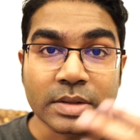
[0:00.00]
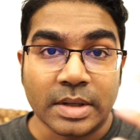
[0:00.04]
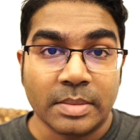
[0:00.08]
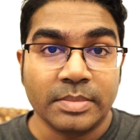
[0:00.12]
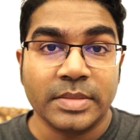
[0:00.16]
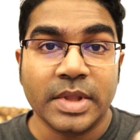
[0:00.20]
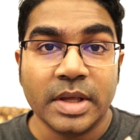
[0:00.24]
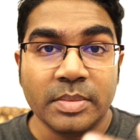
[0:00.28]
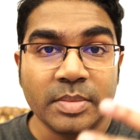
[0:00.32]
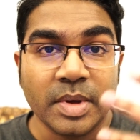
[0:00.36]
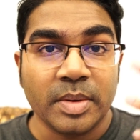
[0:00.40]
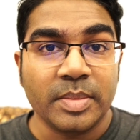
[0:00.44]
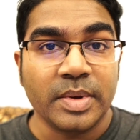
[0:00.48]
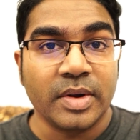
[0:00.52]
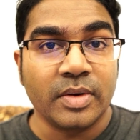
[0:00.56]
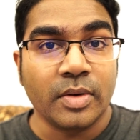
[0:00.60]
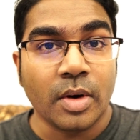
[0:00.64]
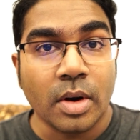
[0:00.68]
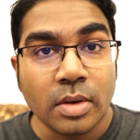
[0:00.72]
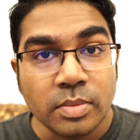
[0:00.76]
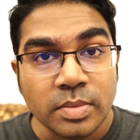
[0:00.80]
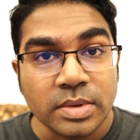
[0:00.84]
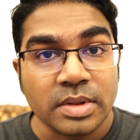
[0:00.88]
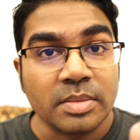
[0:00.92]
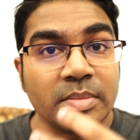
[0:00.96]
or something may be
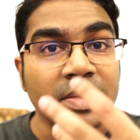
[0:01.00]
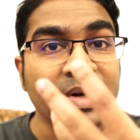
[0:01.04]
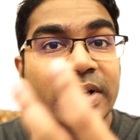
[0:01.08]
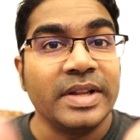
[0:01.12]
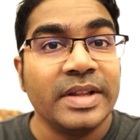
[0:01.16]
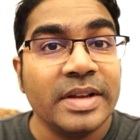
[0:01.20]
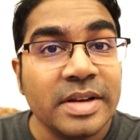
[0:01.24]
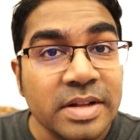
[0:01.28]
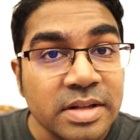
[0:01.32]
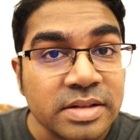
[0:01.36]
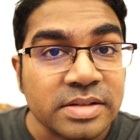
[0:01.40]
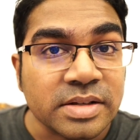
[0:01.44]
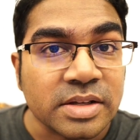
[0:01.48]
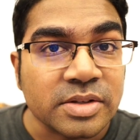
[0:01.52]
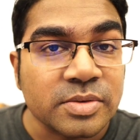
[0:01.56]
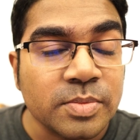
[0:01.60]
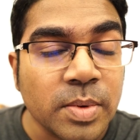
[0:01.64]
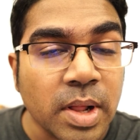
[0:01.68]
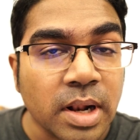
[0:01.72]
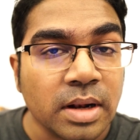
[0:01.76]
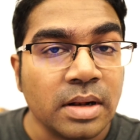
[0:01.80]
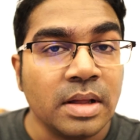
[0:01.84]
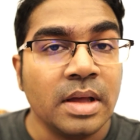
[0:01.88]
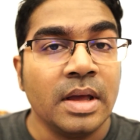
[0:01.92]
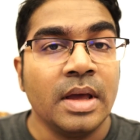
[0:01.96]
wrong with the materials as
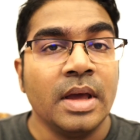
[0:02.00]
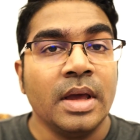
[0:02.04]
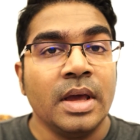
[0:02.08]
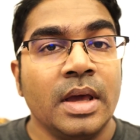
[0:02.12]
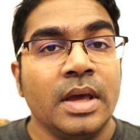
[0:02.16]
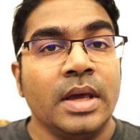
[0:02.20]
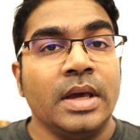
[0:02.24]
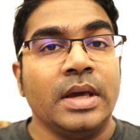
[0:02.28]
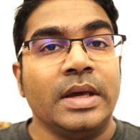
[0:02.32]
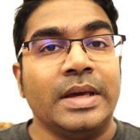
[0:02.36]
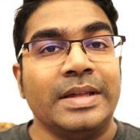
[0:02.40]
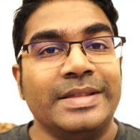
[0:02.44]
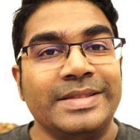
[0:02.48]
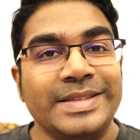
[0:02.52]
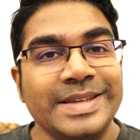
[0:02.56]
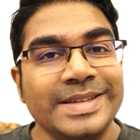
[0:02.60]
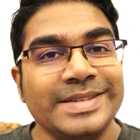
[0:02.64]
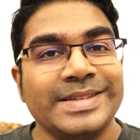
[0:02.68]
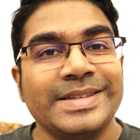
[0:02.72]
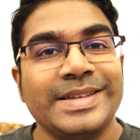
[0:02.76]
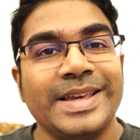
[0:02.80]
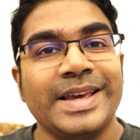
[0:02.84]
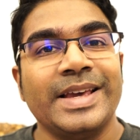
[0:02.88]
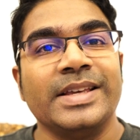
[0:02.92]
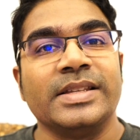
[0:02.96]
well. In
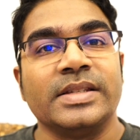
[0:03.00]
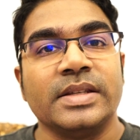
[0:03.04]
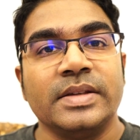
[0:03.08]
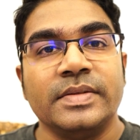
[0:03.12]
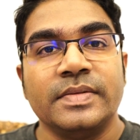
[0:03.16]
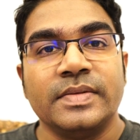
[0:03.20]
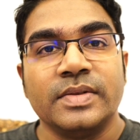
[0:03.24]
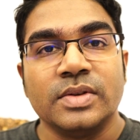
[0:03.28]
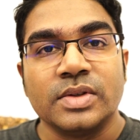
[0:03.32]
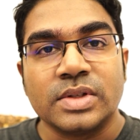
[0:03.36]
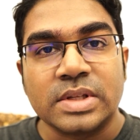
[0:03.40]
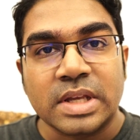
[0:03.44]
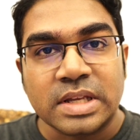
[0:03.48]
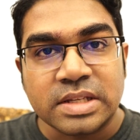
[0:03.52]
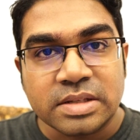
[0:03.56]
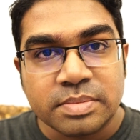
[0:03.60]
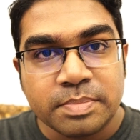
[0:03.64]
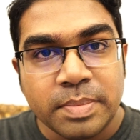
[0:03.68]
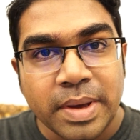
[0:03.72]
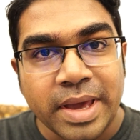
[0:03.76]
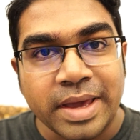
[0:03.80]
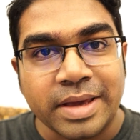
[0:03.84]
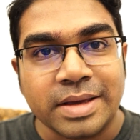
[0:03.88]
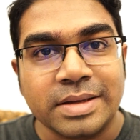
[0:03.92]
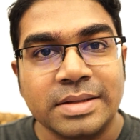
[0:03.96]
this case, if you
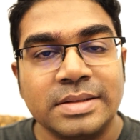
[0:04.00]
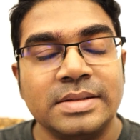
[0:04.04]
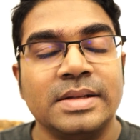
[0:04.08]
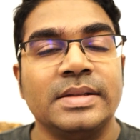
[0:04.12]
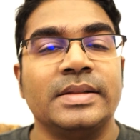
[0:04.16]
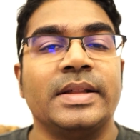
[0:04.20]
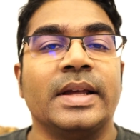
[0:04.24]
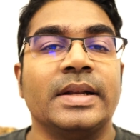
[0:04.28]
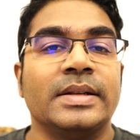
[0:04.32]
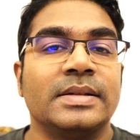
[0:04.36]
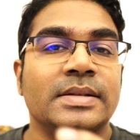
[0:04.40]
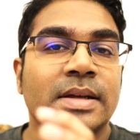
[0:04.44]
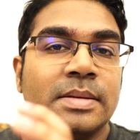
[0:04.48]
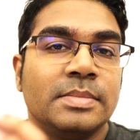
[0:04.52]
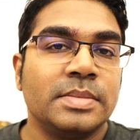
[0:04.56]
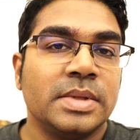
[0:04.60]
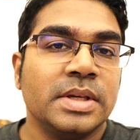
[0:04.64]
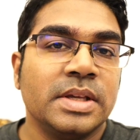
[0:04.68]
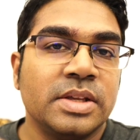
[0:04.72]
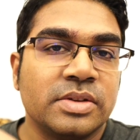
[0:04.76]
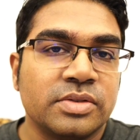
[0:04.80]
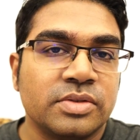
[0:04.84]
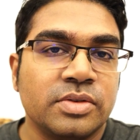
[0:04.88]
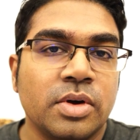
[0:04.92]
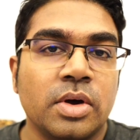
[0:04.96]
suspect that
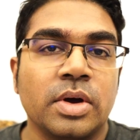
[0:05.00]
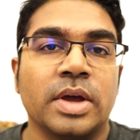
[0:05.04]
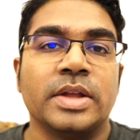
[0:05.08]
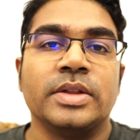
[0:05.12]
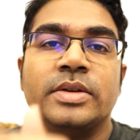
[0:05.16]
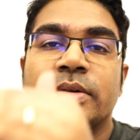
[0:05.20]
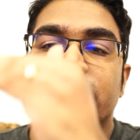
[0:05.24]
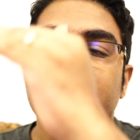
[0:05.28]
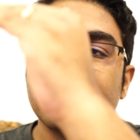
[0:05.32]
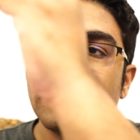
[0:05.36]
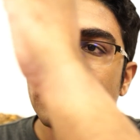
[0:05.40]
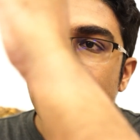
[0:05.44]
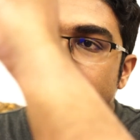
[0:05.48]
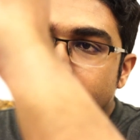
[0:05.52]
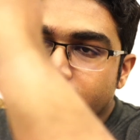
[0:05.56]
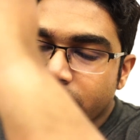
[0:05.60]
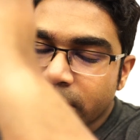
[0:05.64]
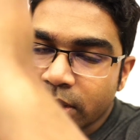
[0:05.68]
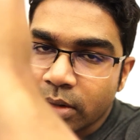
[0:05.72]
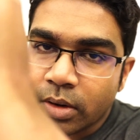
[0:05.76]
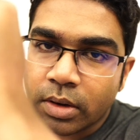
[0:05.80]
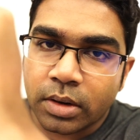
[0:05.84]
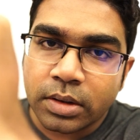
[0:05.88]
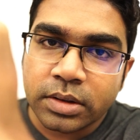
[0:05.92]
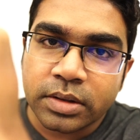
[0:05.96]
something is wrong and you're
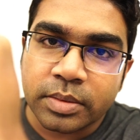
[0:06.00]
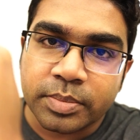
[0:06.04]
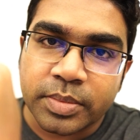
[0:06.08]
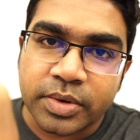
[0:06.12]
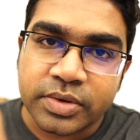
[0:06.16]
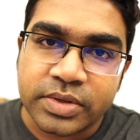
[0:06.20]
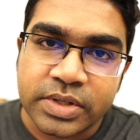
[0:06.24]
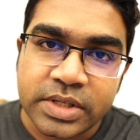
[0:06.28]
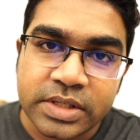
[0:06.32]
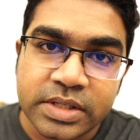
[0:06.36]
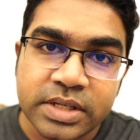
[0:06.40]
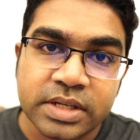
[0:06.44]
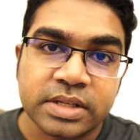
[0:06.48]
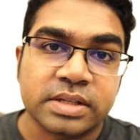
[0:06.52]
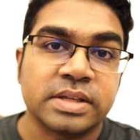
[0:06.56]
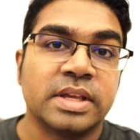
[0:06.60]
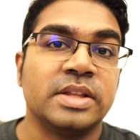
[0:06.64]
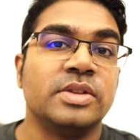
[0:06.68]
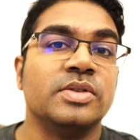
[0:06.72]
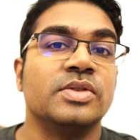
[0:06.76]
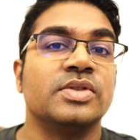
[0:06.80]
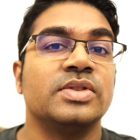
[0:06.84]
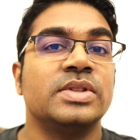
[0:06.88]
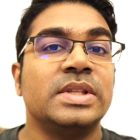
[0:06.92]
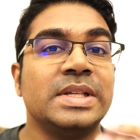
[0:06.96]
following all the procedures
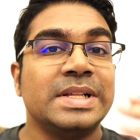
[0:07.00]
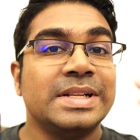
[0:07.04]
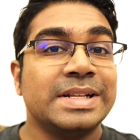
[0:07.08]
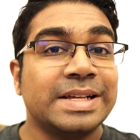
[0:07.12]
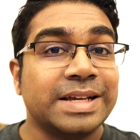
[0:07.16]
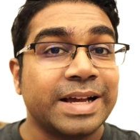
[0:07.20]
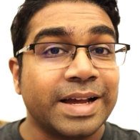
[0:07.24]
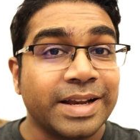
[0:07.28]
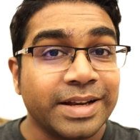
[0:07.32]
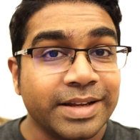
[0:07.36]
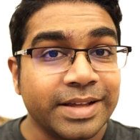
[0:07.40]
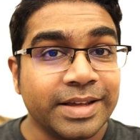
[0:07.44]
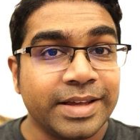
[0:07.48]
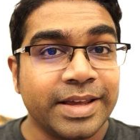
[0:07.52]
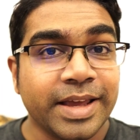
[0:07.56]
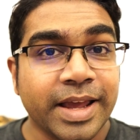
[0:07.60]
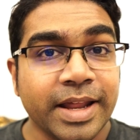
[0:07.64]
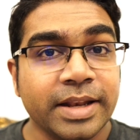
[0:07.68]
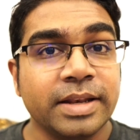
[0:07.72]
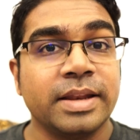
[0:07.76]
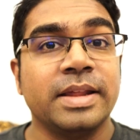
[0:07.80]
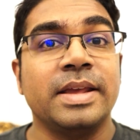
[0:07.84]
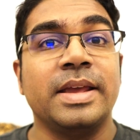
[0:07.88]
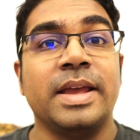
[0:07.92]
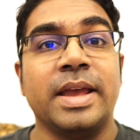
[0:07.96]
and you still can't
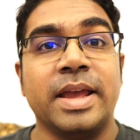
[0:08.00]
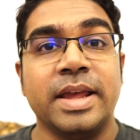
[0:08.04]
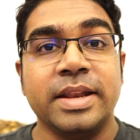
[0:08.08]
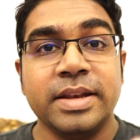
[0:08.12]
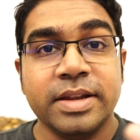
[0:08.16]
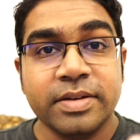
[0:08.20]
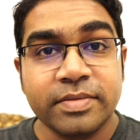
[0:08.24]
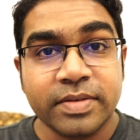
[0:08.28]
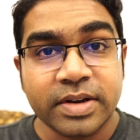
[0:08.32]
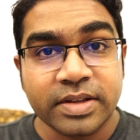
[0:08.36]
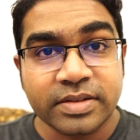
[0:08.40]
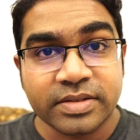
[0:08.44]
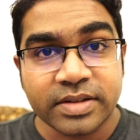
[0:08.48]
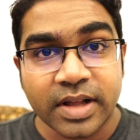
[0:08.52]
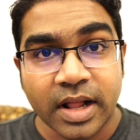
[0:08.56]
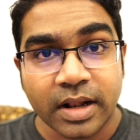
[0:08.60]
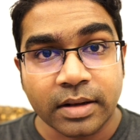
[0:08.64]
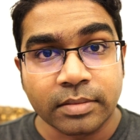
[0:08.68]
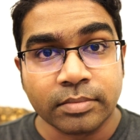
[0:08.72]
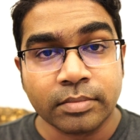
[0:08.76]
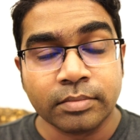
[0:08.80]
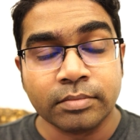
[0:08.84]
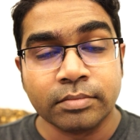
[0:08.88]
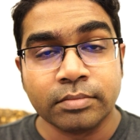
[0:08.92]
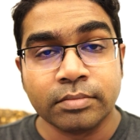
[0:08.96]
get any
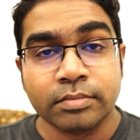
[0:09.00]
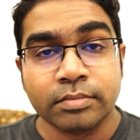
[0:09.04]
result